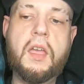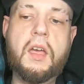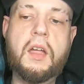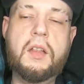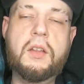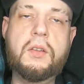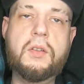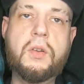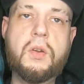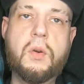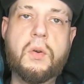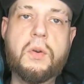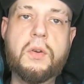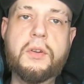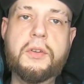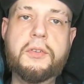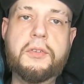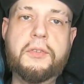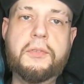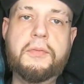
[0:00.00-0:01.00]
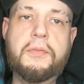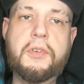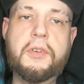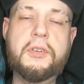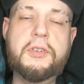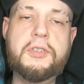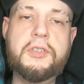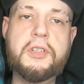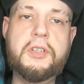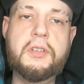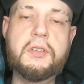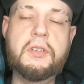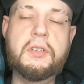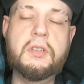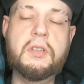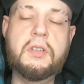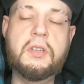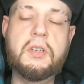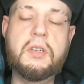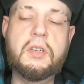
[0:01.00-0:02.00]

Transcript: El Gore's version